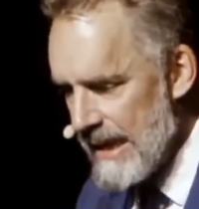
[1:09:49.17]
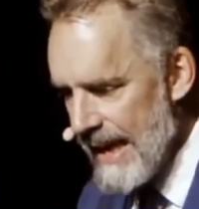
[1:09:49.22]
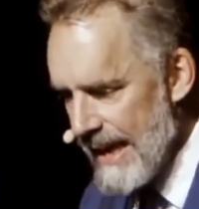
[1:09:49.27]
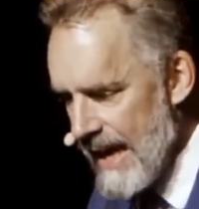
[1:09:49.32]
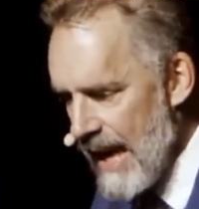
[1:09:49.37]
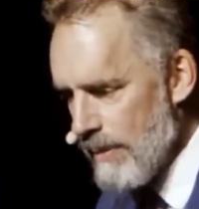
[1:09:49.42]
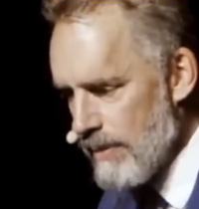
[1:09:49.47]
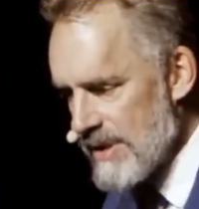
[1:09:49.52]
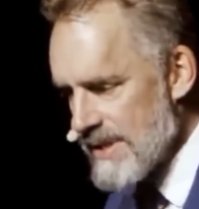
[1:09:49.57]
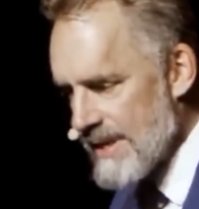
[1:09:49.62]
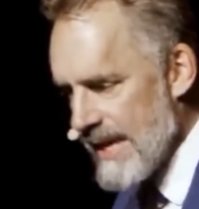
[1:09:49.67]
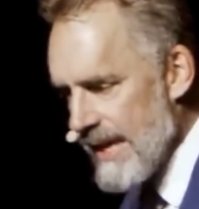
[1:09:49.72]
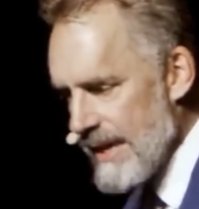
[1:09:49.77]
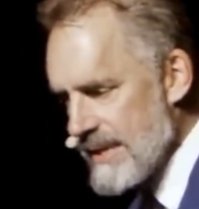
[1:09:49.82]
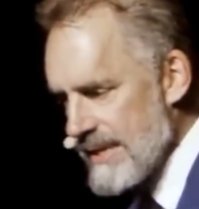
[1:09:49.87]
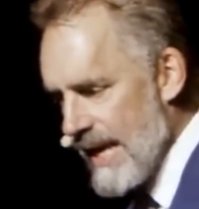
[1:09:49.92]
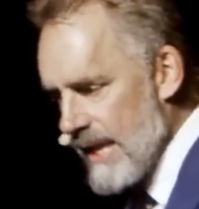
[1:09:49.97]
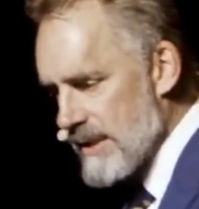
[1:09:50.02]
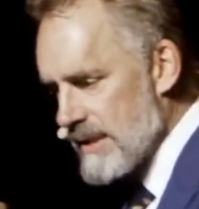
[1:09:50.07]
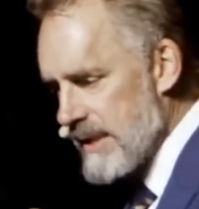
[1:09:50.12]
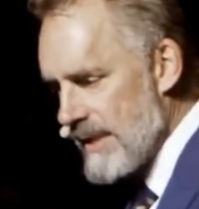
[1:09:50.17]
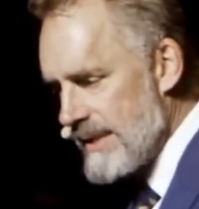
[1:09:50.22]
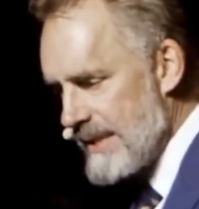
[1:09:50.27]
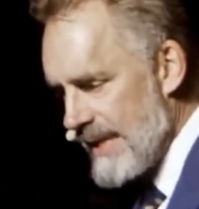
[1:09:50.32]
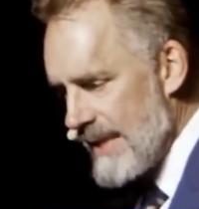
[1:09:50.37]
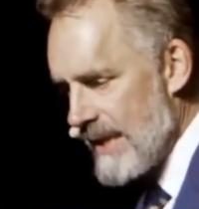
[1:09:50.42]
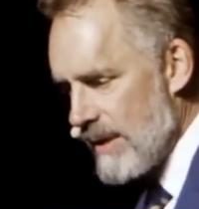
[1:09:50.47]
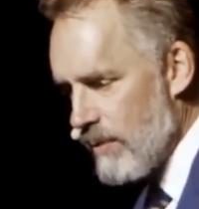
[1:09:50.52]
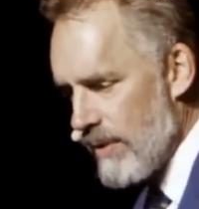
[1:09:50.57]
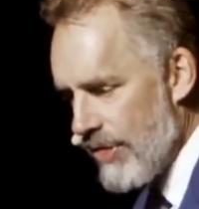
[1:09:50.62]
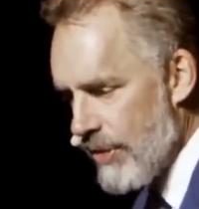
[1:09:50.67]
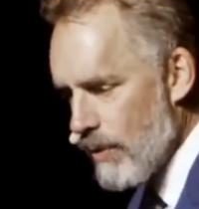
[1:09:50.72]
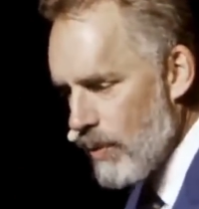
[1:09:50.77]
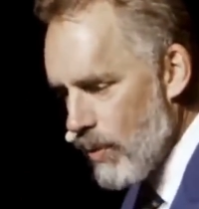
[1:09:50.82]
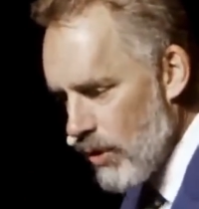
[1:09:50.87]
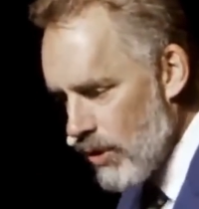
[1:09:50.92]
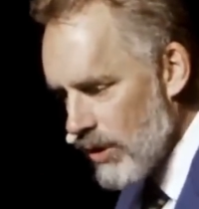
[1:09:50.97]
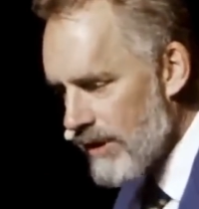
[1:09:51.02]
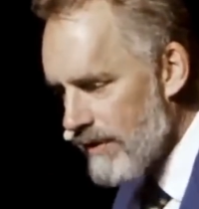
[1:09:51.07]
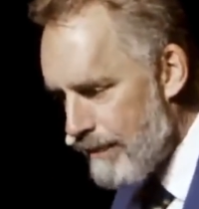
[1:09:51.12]
And I would say it's actually dealing with the
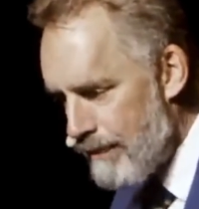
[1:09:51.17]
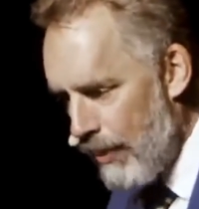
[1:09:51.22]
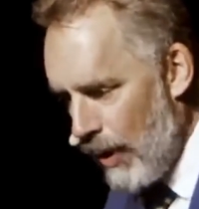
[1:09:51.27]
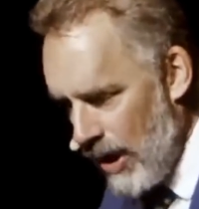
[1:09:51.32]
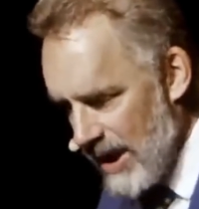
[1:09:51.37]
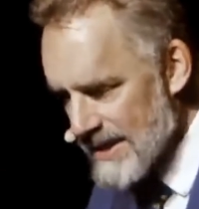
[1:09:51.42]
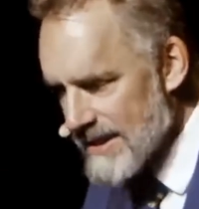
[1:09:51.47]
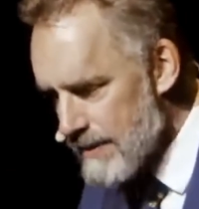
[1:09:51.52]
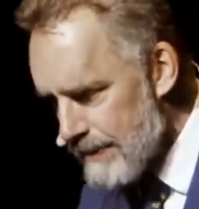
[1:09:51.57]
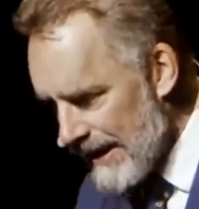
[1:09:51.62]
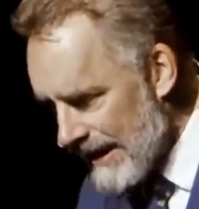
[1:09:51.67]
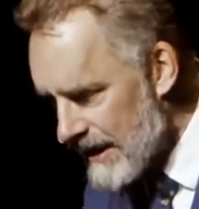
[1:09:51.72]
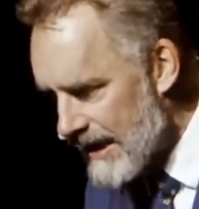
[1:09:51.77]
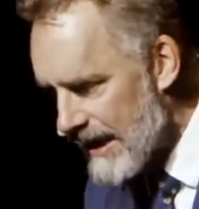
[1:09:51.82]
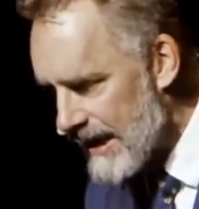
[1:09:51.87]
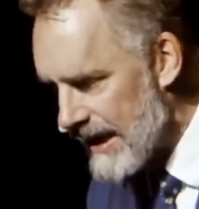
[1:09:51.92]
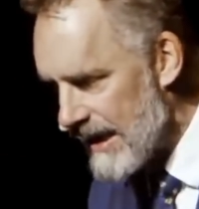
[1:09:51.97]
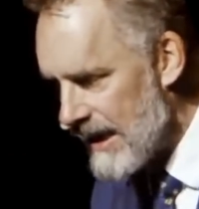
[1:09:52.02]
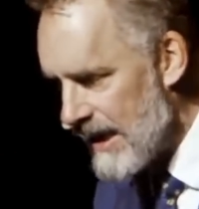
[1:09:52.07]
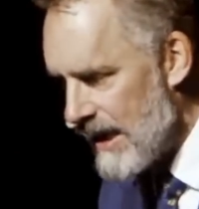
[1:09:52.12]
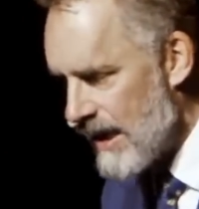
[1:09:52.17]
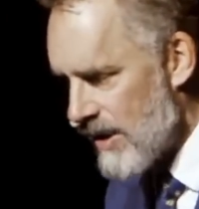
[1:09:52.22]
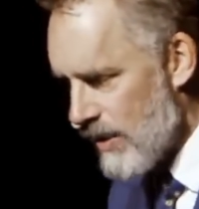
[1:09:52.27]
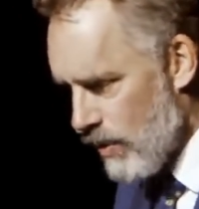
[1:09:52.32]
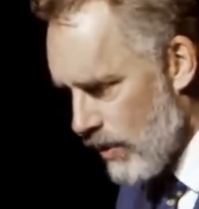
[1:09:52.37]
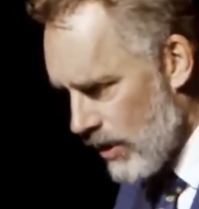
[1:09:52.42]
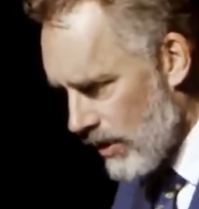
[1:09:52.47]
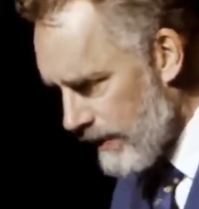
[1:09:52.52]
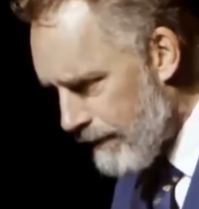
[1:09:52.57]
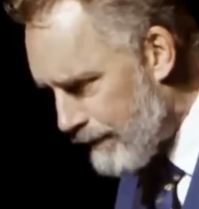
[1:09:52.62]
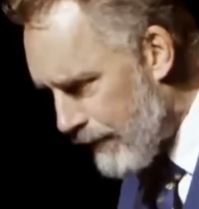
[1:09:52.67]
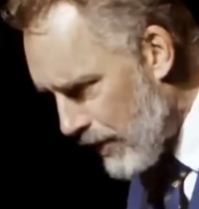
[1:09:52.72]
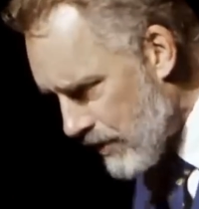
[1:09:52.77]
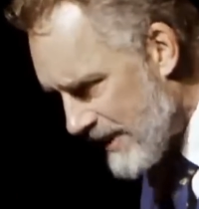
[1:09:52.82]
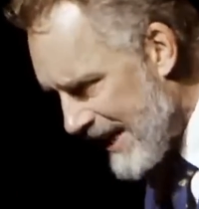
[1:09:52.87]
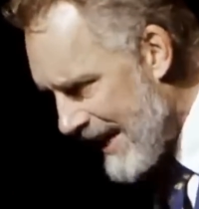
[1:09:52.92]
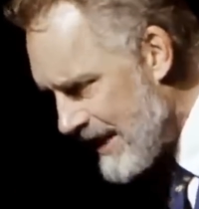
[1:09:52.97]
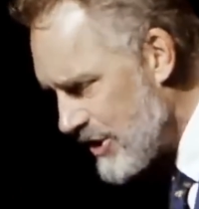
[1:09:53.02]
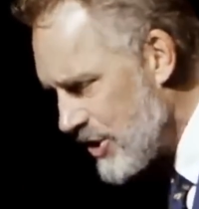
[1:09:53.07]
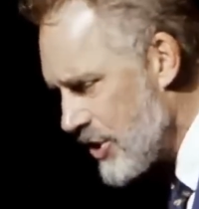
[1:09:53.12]
world of possibility, the world of
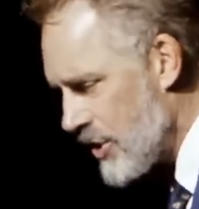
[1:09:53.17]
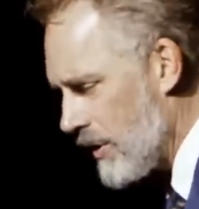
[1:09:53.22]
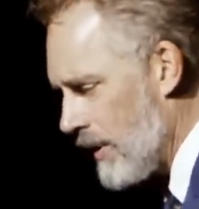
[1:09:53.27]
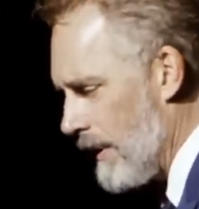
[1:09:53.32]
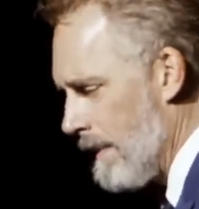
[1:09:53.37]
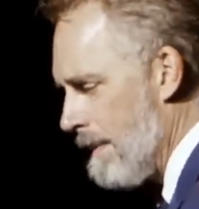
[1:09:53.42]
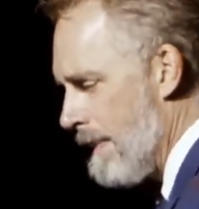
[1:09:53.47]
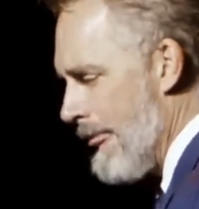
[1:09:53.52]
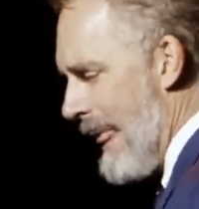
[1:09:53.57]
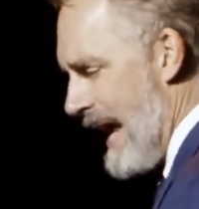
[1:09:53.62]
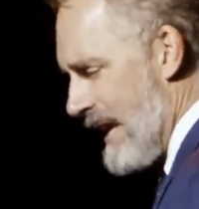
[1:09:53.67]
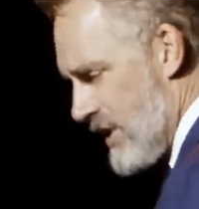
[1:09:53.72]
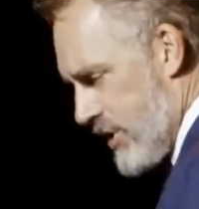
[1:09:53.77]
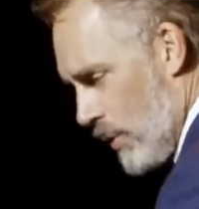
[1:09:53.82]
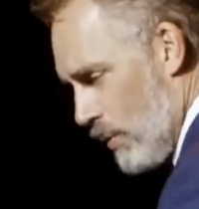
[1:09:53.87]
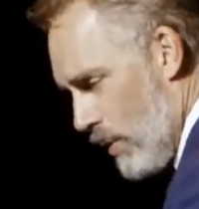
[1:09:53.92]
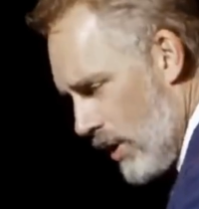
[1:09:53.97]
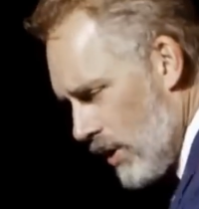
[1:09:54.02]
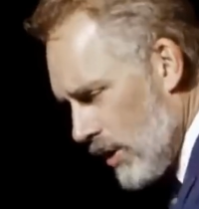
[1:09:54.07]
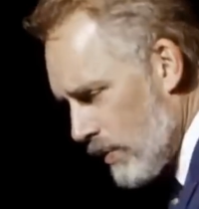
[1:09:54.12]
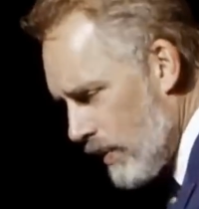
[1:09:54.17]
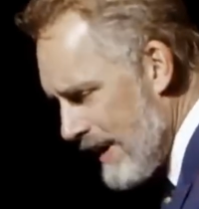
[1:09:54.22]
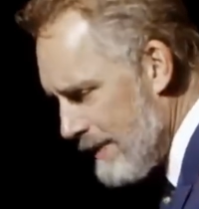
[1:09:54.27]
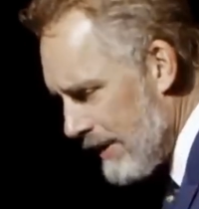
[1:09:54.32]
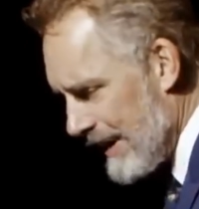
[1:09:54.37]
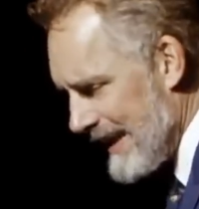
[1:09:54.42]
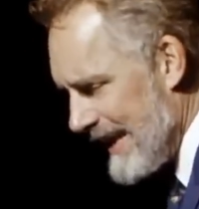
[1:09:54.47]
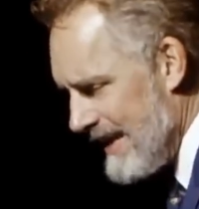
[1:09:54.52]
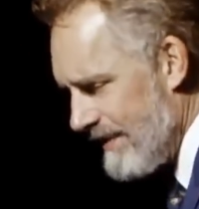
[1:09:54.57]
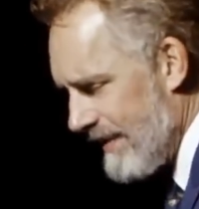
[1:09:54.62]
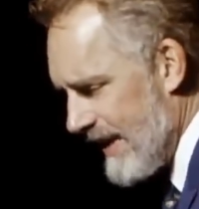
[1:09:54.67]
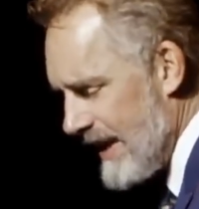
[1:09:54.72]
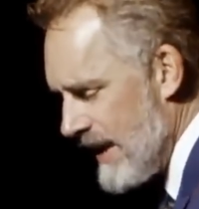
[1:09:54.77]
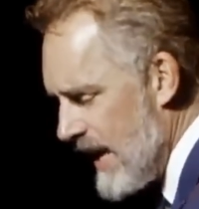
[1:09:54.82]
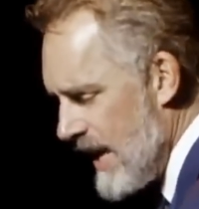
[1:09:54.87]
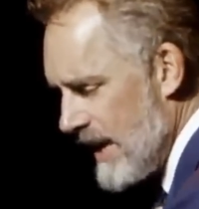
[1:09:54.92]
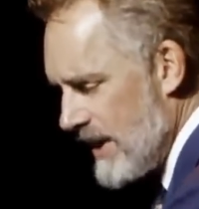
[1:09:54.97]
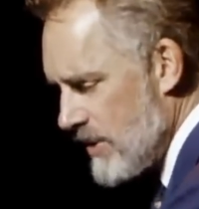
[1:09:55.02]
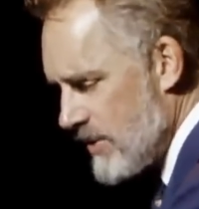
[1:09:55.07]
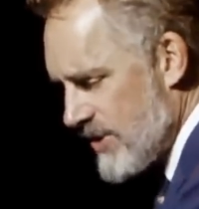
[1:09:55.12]
potential. And it's a world we believe in.
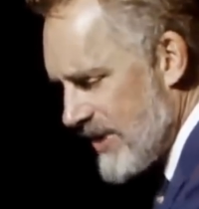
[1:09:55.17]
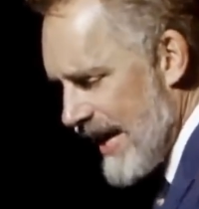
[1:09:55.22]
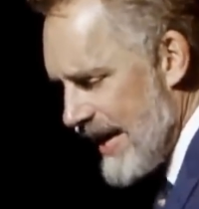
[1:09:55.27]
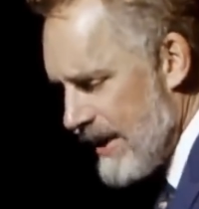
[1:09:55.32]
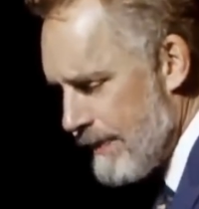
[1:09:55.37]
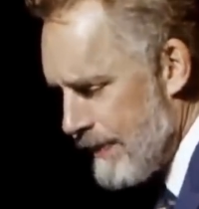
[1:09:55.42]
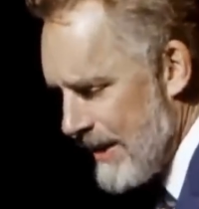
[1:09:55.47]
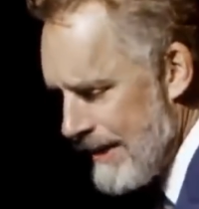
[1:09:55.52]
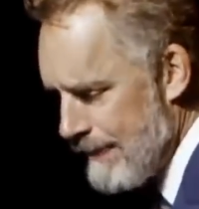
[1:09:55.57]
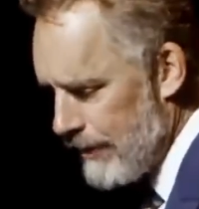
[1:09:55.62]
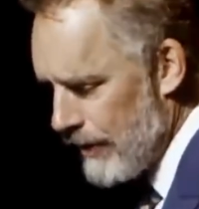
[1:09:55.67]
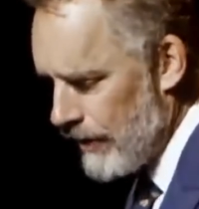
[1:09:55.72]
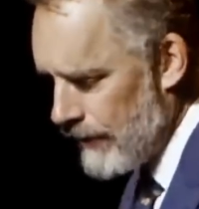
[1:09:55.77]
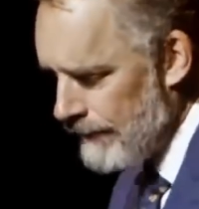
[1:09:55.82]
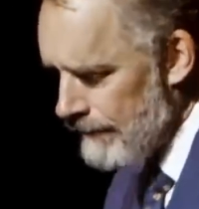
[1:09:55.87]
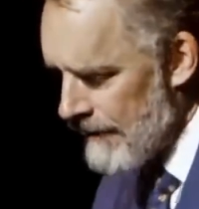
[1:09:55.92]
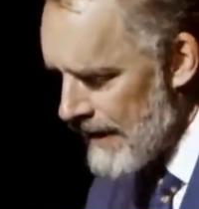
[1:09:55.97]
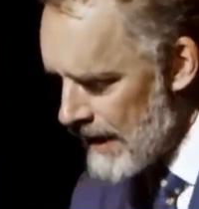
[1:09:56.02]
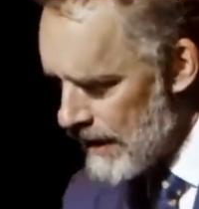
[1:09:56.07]
You say to people,